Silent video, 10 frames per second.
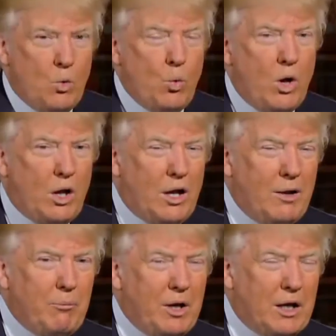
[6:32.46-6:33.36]
Well,
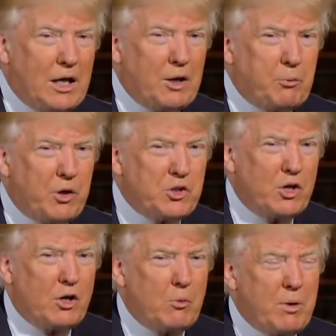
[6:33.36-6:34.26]
I'm not like
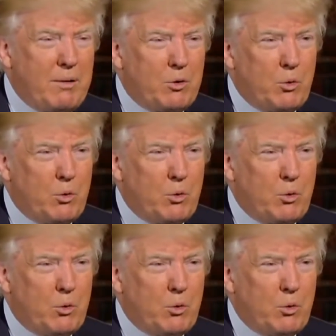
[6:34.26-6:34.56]
President Obama,